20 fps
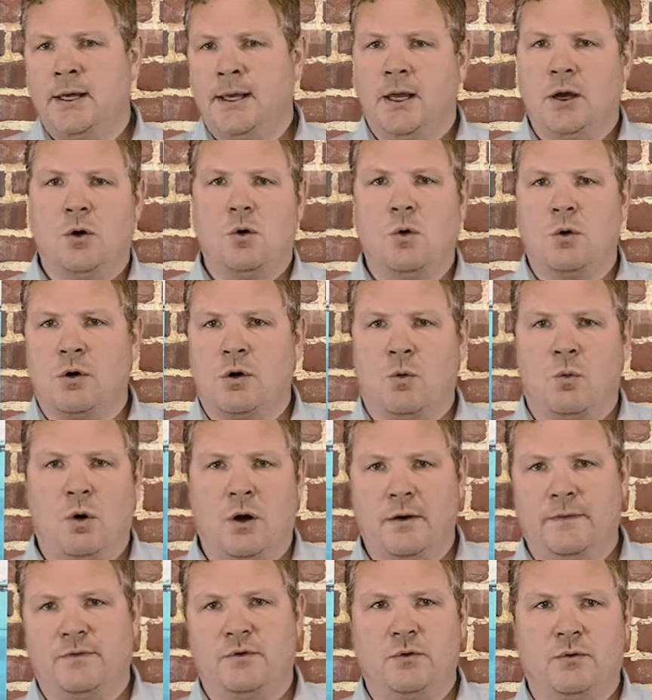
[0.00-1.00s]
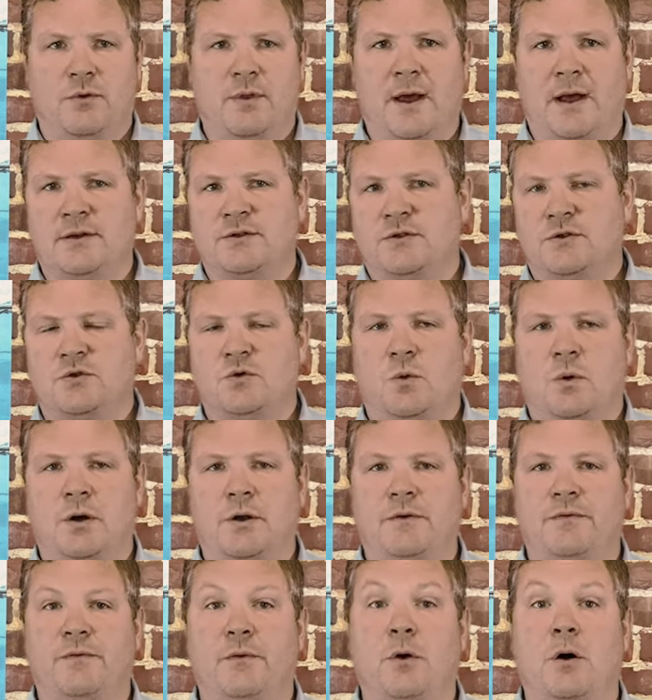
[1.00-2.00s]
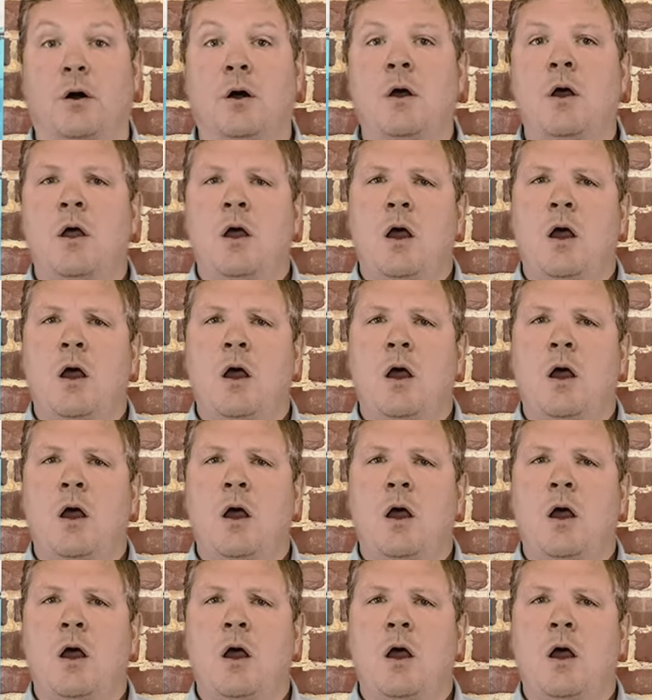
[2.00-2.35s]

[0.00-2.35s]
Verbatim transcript: in quarter one of 2024.